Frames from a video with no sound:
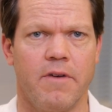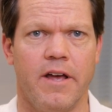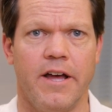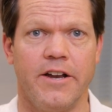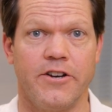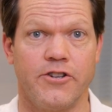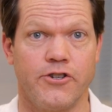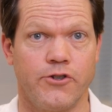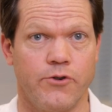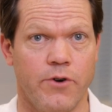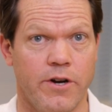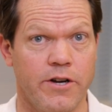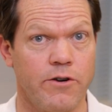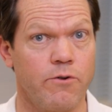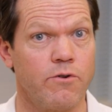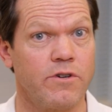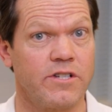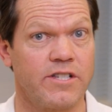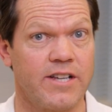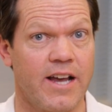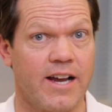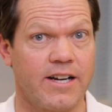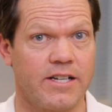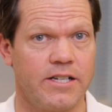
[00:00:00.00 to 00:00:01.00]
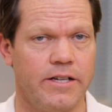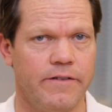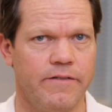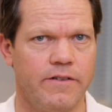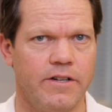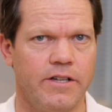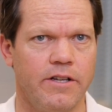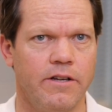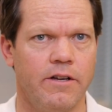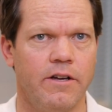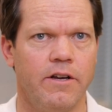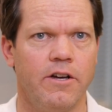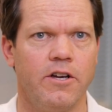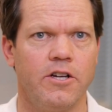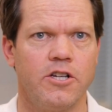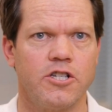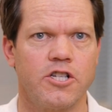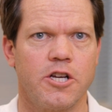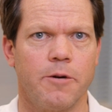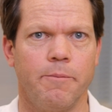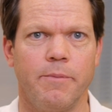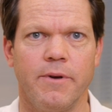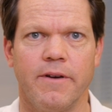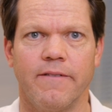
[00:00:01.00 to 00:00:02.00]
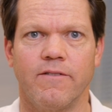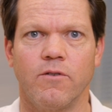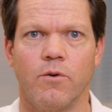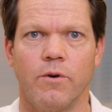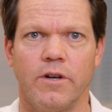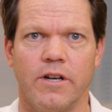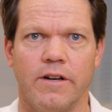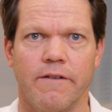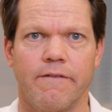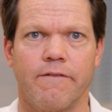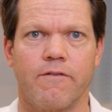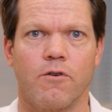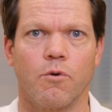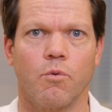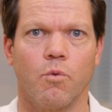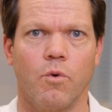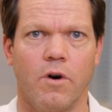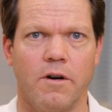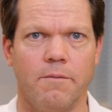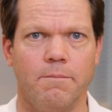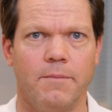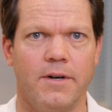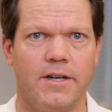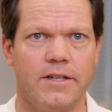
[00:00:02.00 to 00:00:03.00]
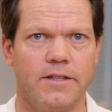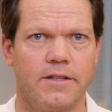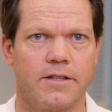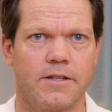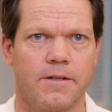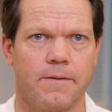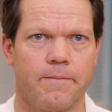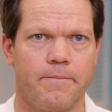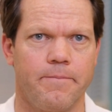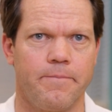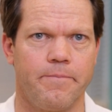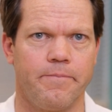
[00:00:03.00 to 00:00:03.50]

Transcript: and strenuous activity should be avoided for 1 month.